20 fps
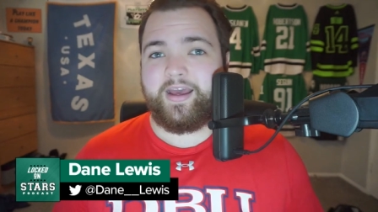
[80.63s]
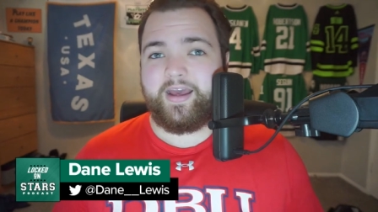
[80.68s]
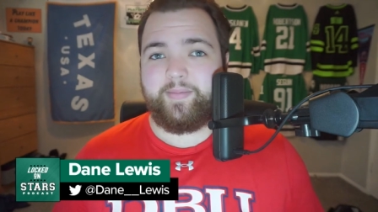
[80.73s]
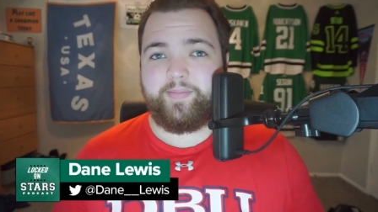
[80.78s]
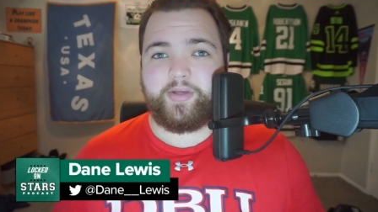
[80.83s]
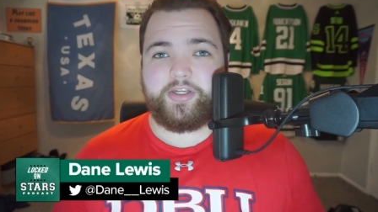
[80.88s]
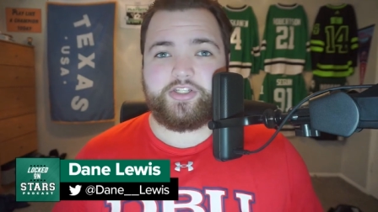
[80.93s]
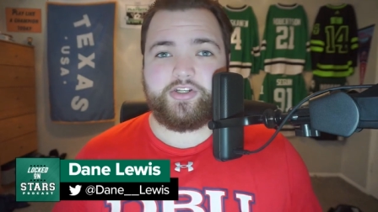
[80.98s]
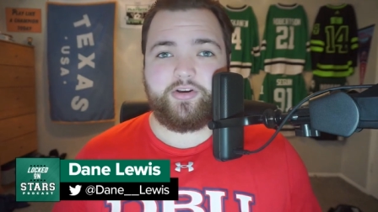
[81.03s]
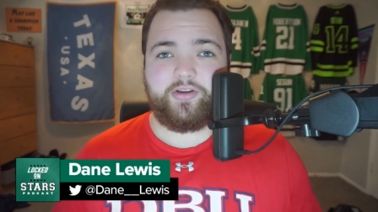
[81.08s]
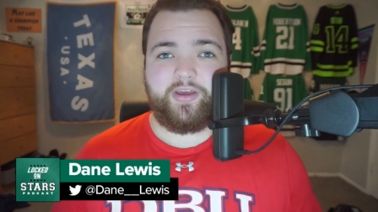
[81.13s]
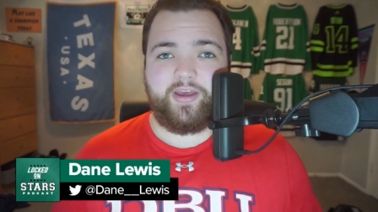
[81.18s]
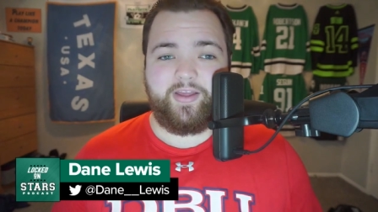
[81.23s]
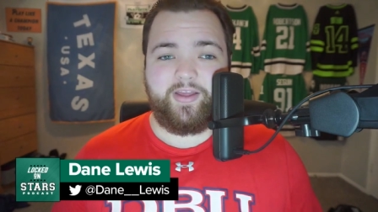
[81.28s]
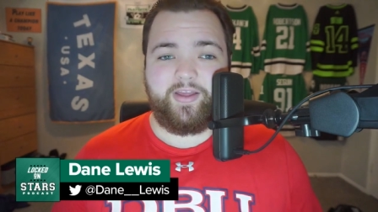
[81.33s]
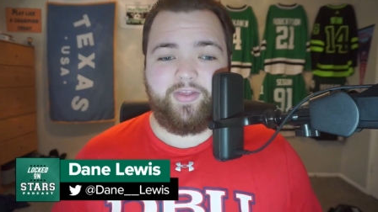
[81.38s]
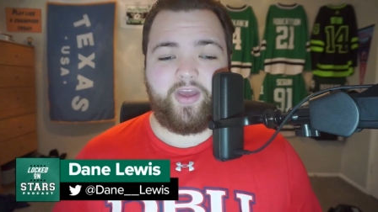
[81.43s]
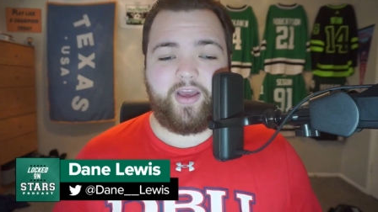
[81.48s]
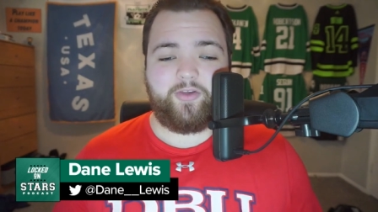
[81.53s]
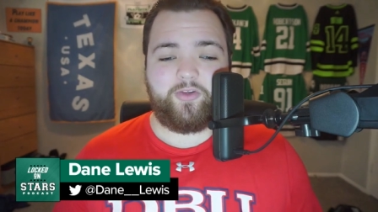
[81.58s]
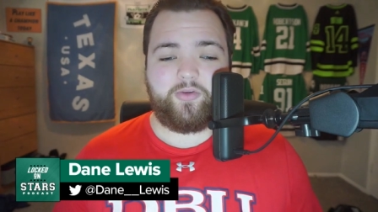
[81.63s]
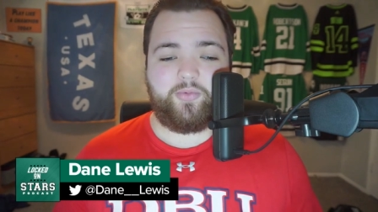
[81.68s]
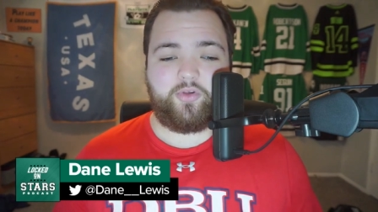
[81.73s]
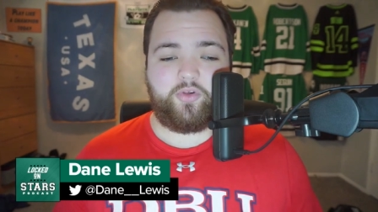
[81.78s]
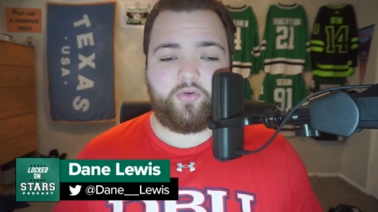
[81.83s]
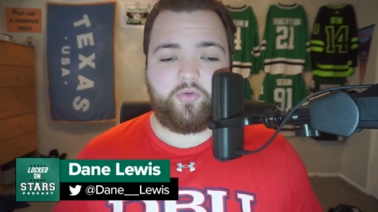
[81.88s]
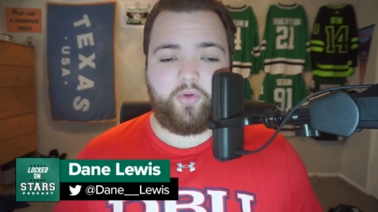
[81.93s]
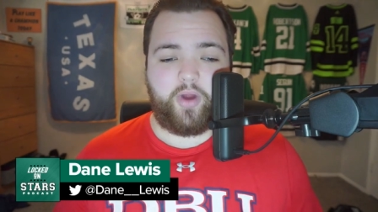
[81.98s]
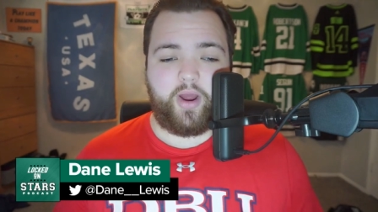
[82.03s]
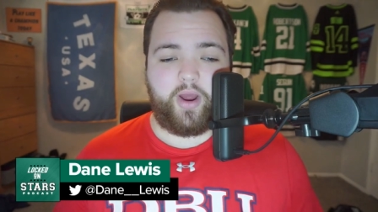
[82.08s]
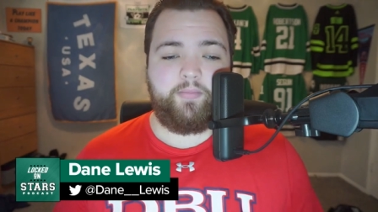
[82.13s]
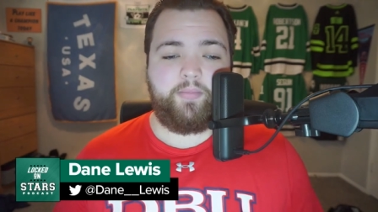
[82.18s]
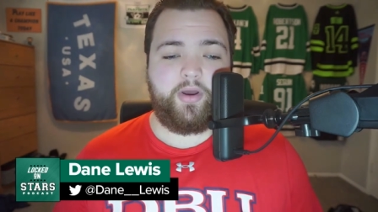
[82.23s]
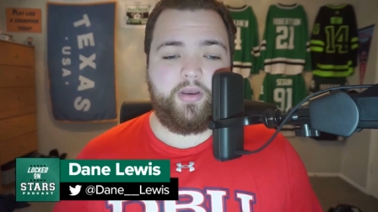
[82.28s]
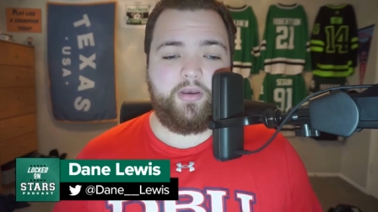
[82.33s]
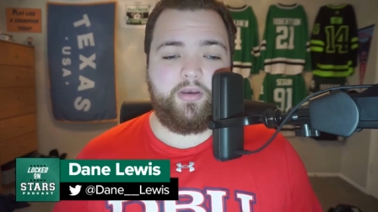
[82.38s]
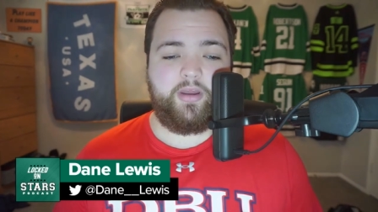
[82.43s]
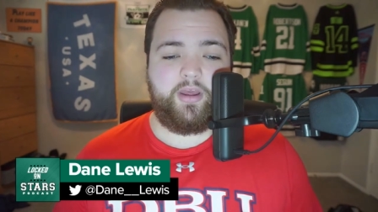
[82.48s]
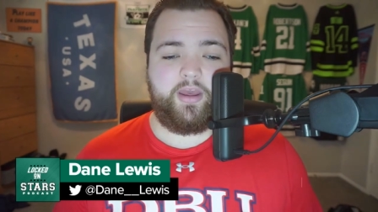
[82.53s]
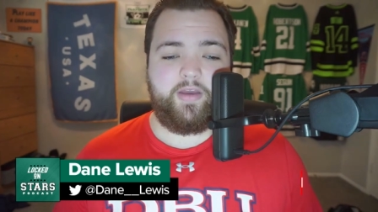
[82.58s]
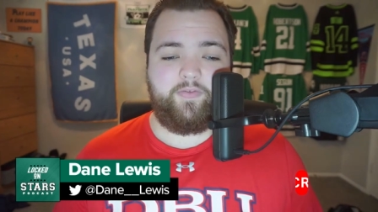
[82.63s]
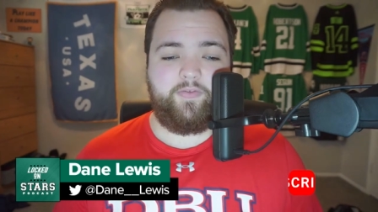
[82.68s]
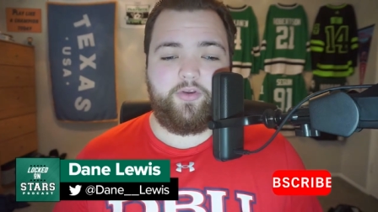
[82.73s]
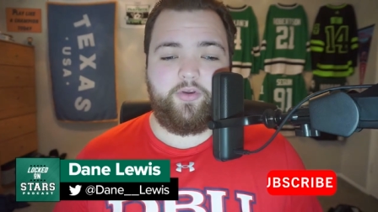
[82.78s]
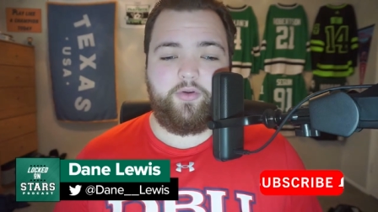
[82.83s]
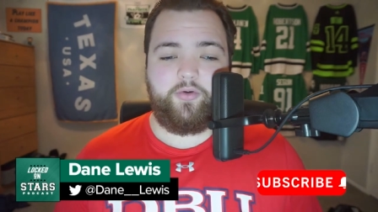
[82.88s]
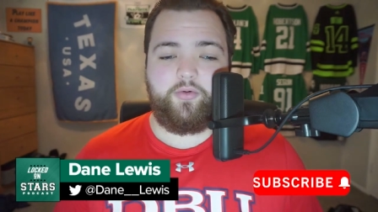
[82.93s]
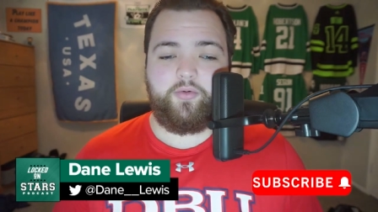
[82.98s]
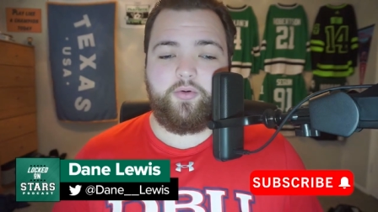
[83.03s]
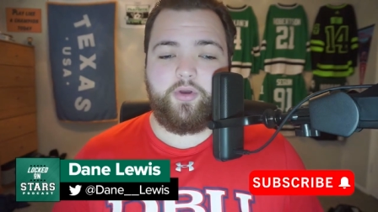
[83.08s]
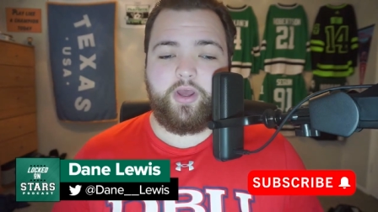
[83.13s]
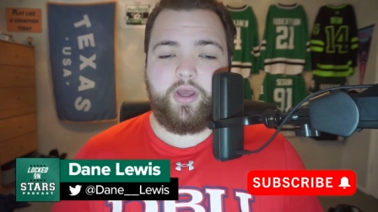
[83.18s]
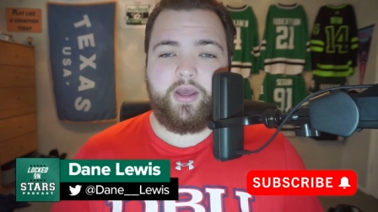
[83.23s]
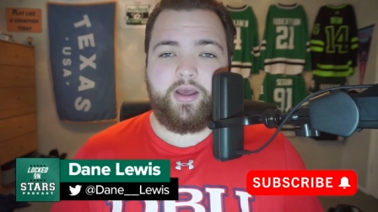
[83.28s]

Be sure to hit that subscribe button if you